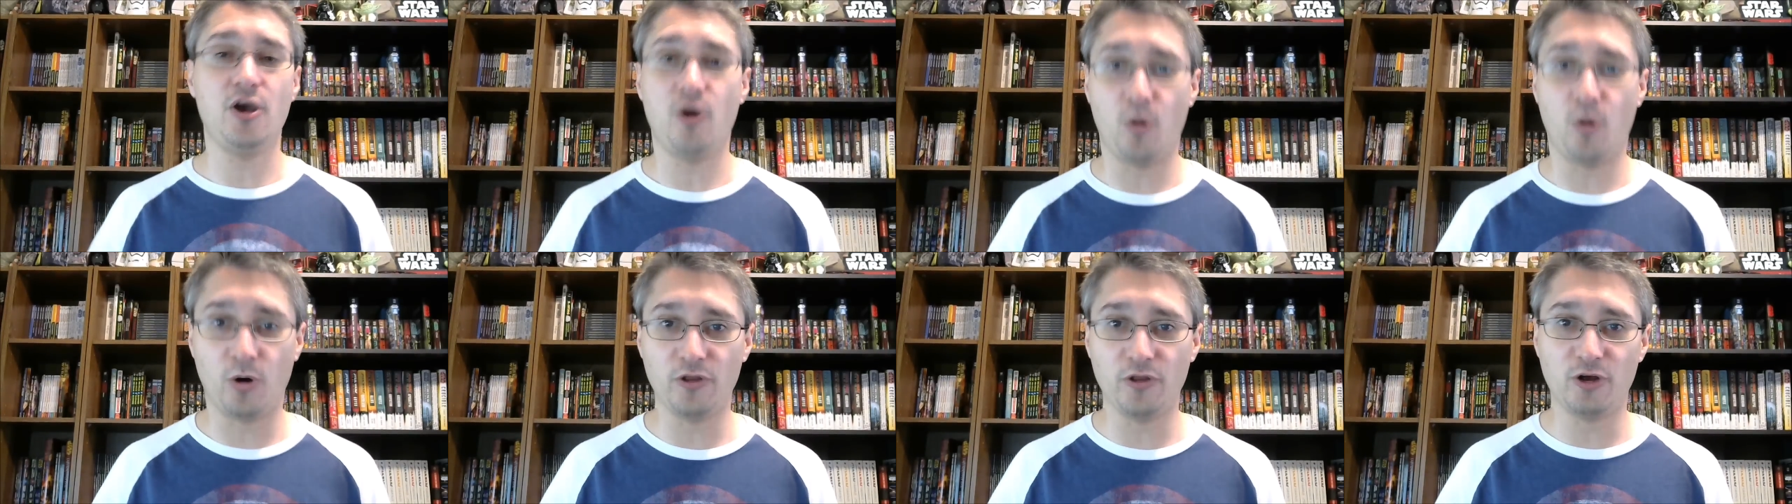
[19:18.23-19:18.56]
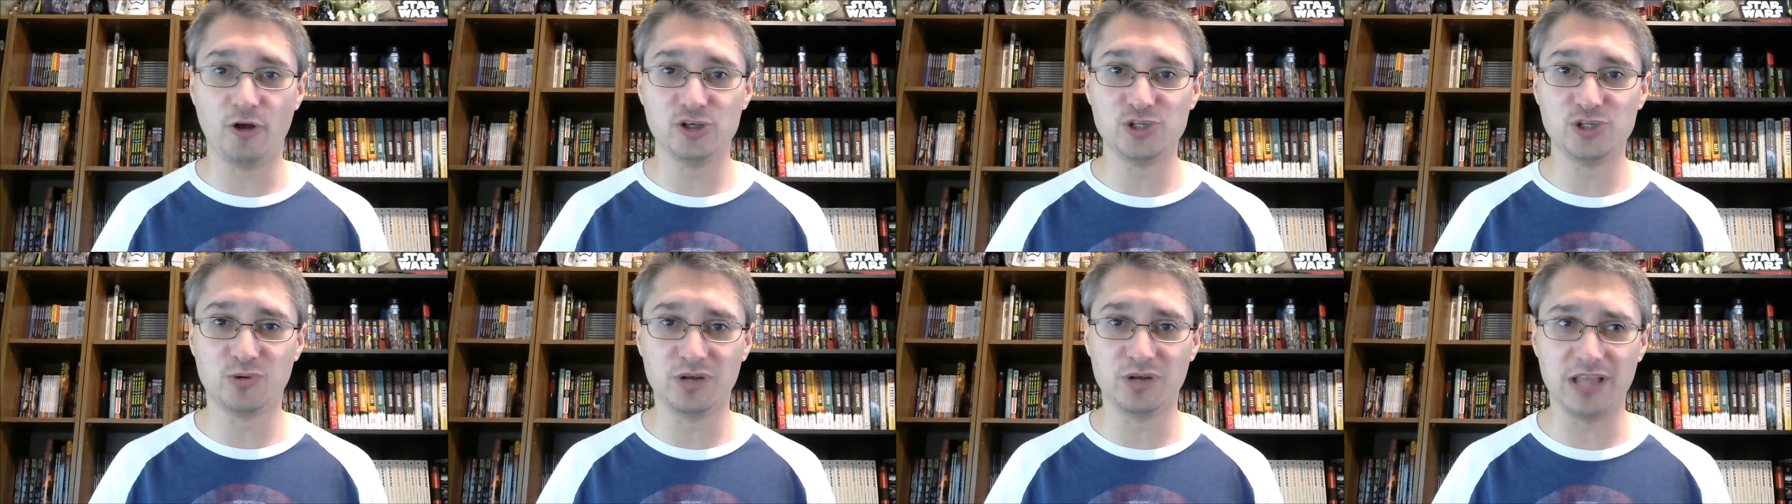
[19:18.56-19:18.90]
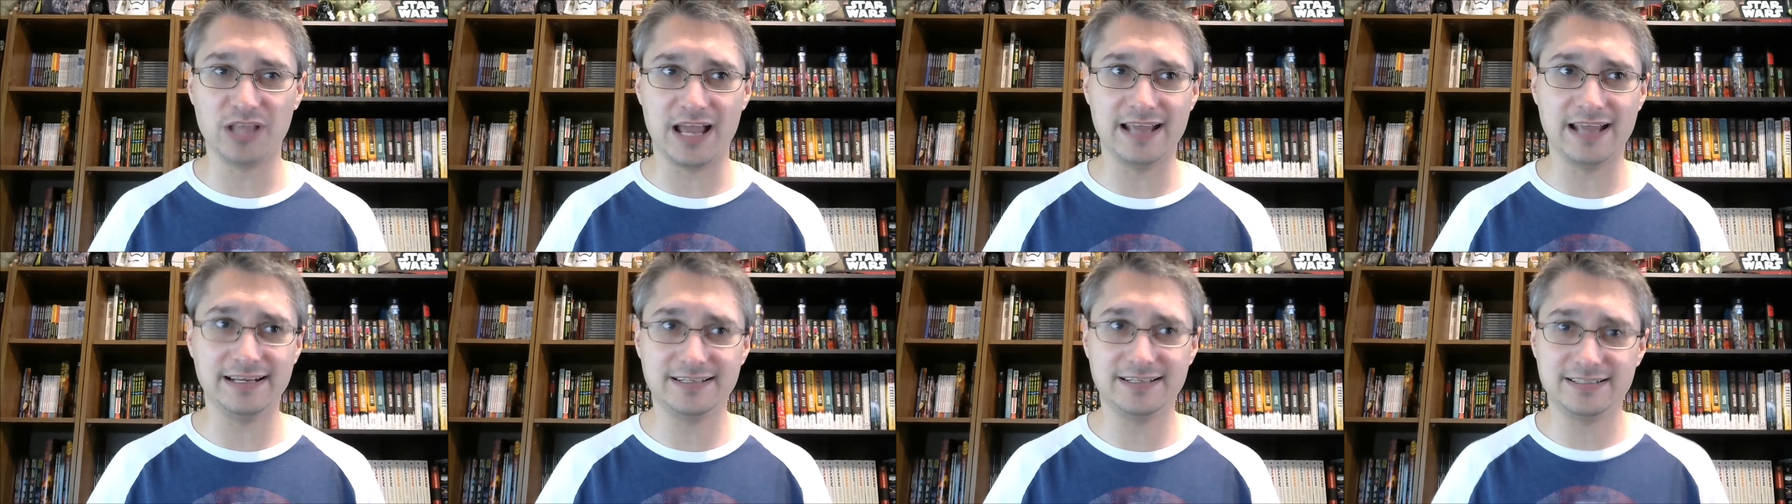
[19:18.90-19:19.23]
Or those who are
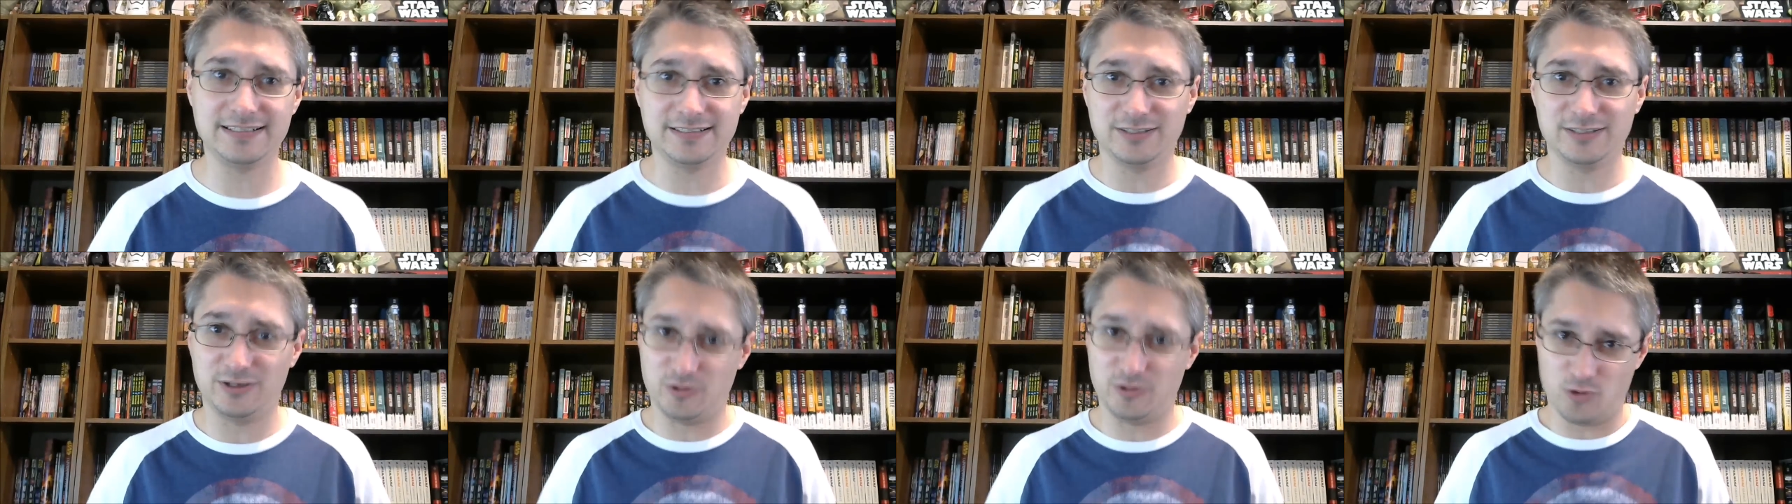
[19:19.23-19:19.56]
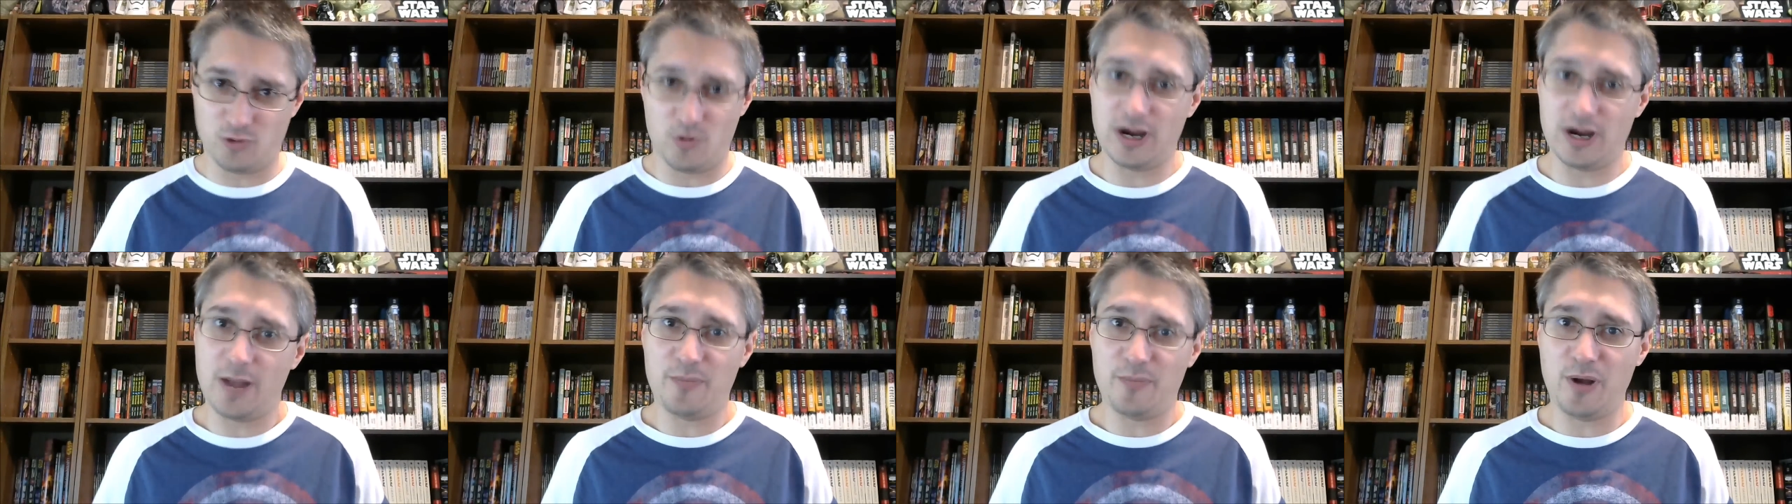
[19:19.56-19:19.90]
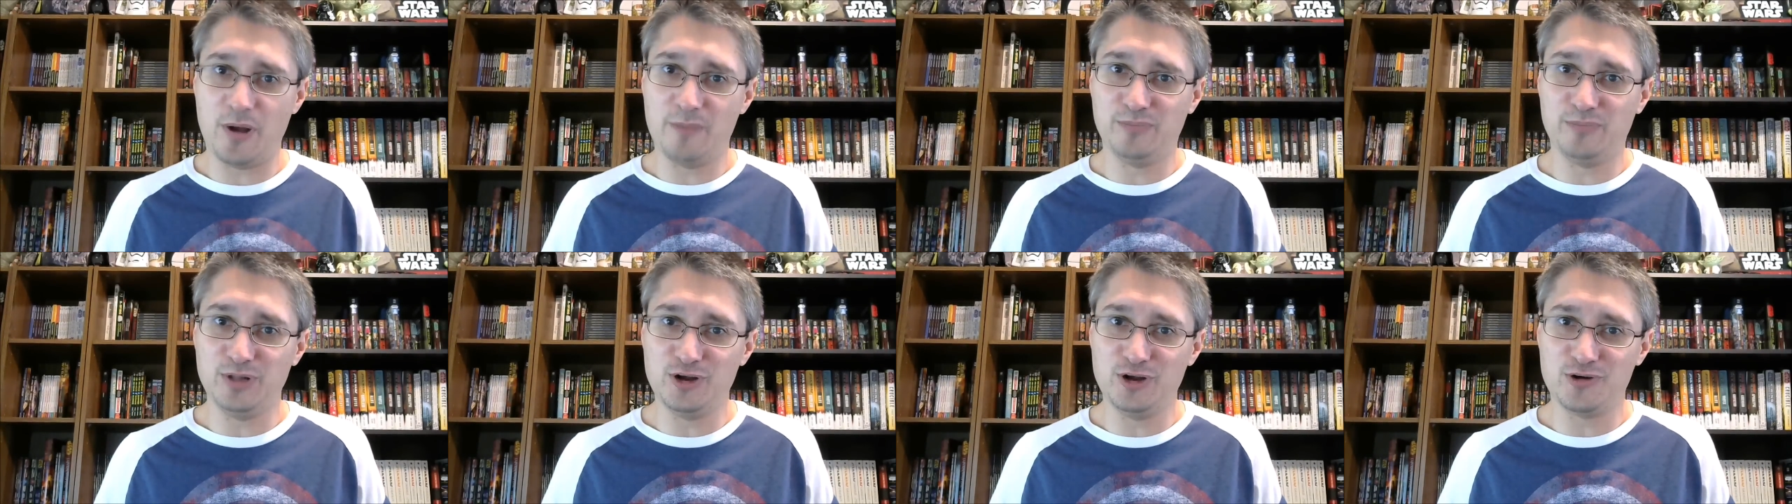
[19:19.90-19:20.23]
like, growing up
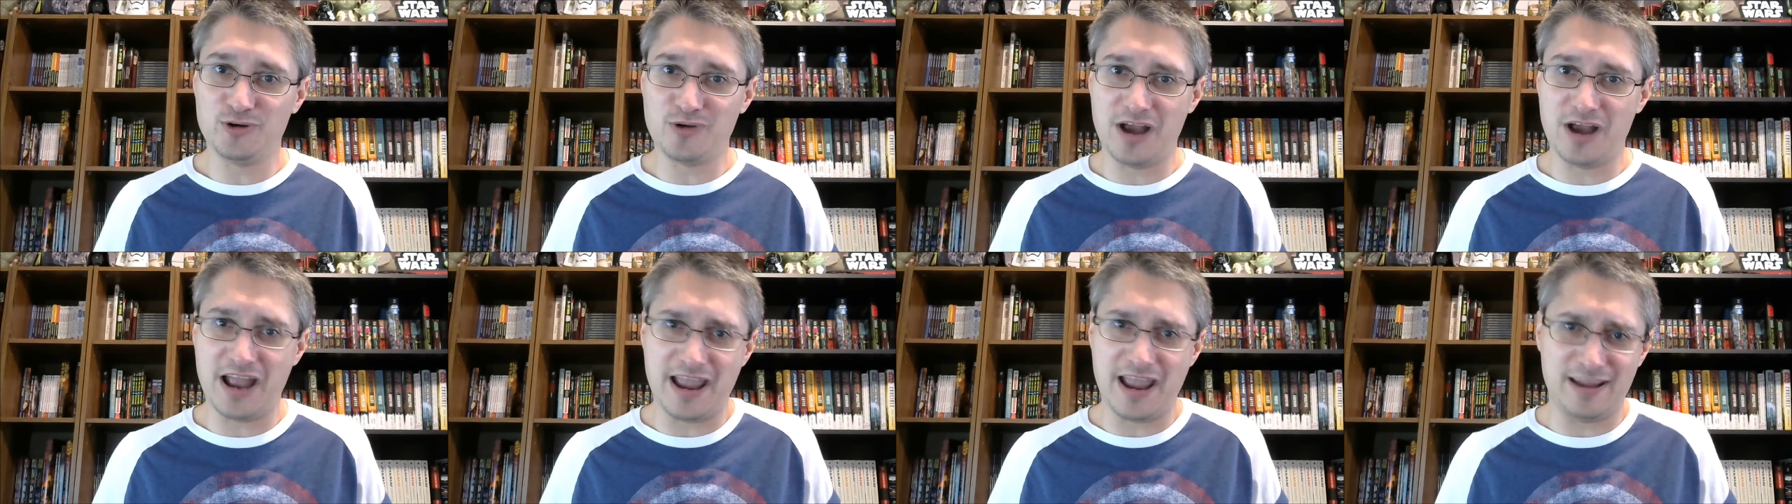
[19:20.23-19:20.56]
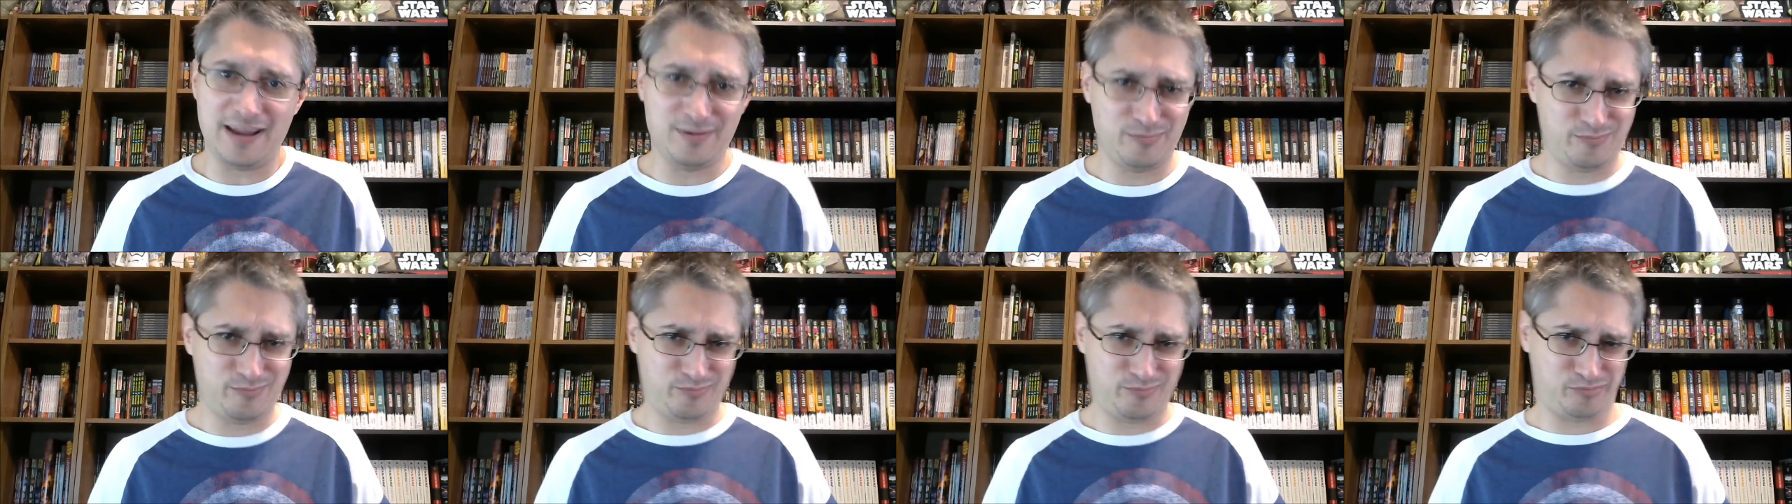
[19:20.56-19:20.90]
on Blu-ray,